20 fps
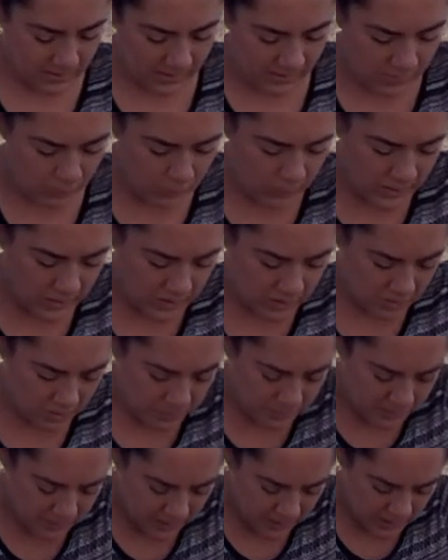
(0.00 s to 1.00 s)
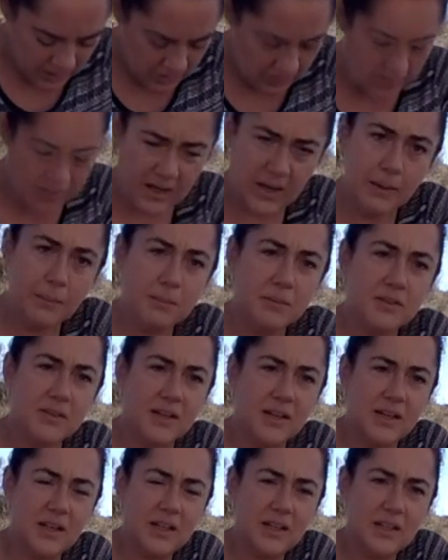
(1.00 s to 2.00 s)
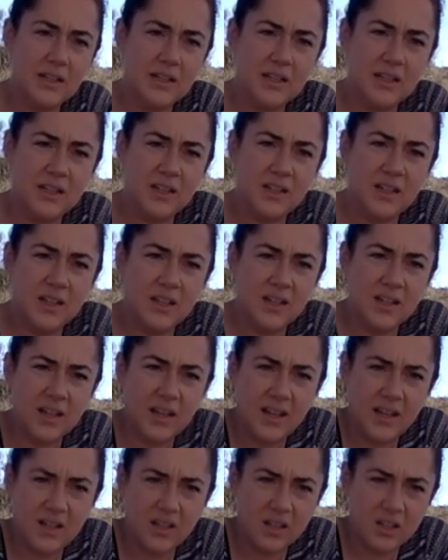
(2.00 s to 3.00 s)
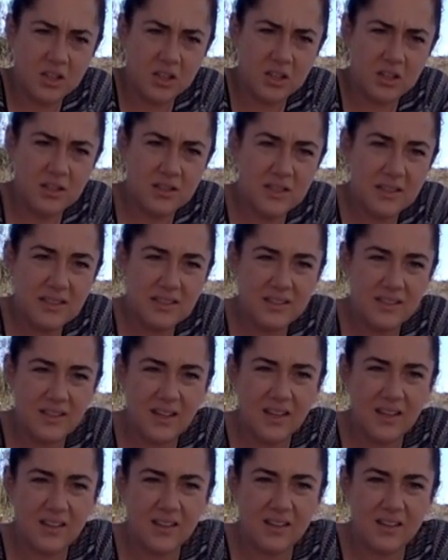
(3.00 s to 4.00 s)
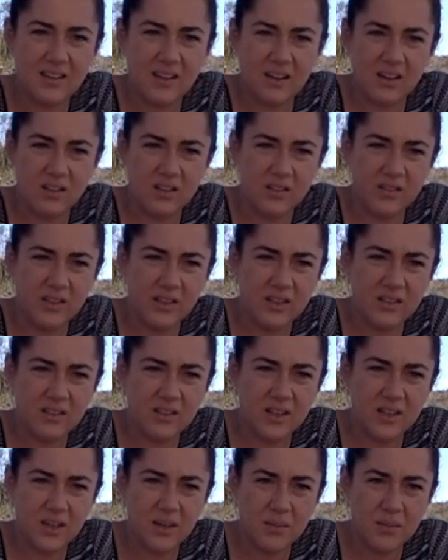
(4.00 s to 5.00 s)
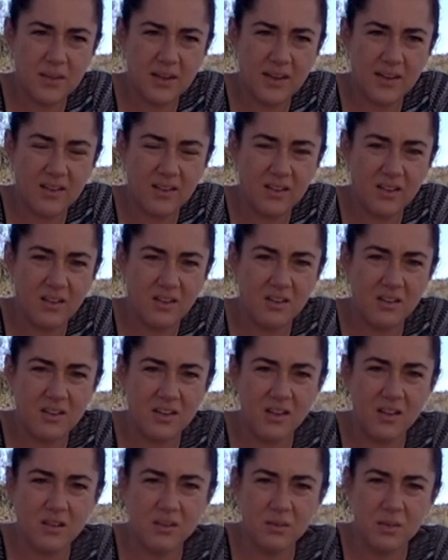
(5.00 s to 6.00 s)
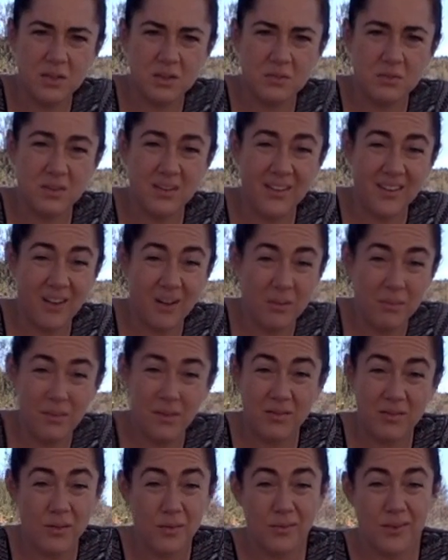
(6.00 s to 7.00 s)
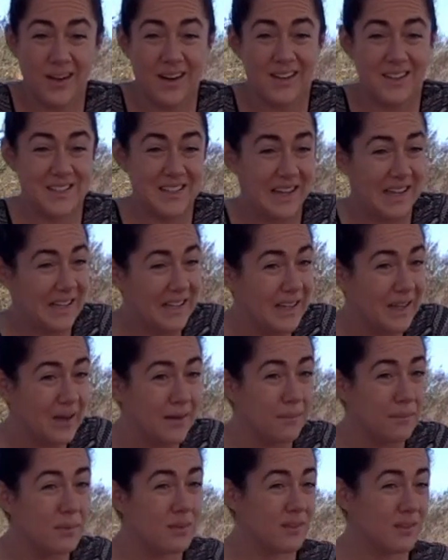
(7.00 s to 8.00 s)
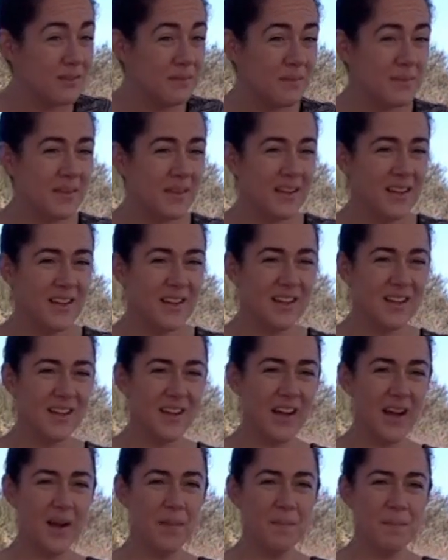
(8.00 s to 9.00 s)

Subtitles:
when you put your hips on a cushion to sit, this elevates your hips higher than your knees, which will help if you've got tight hips. Yeah?